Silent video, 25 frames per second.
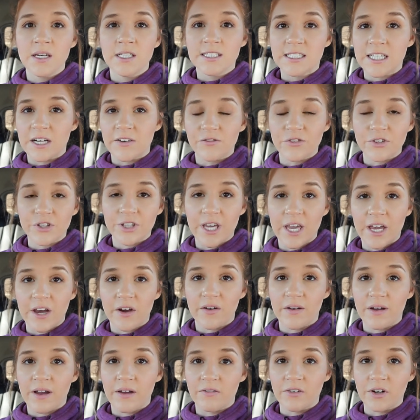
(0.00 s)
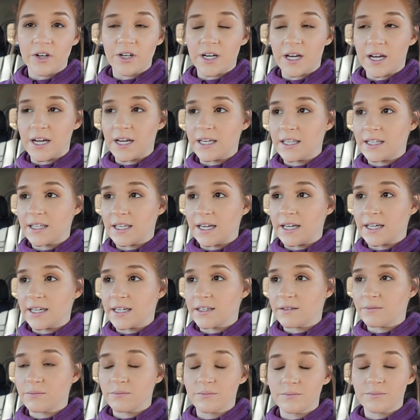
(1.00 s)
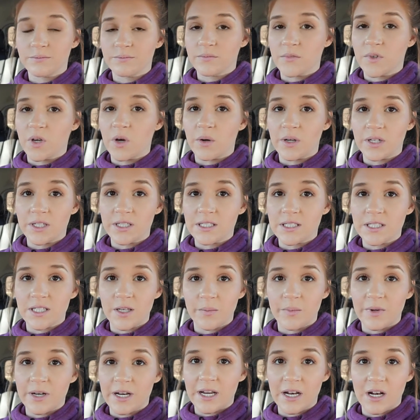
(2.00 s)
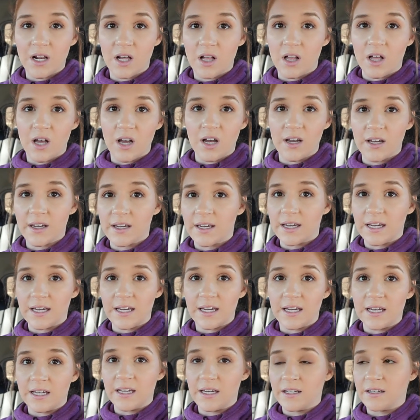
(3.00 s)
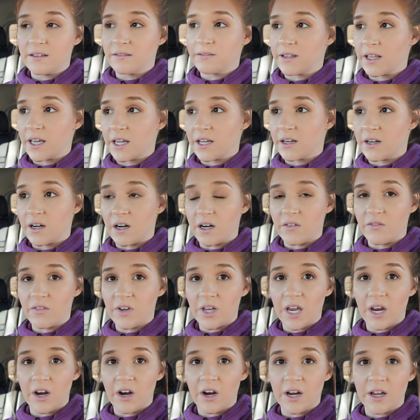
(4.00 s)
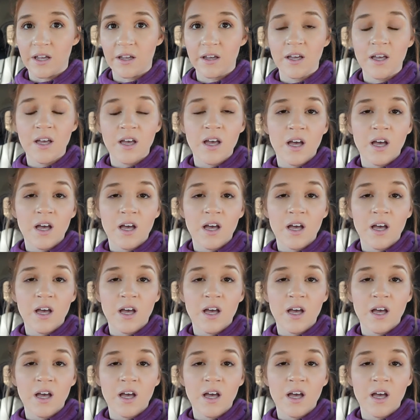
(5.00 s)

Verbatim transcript: down for the count every night, like going to sleep at eight o'clock and like not even caring.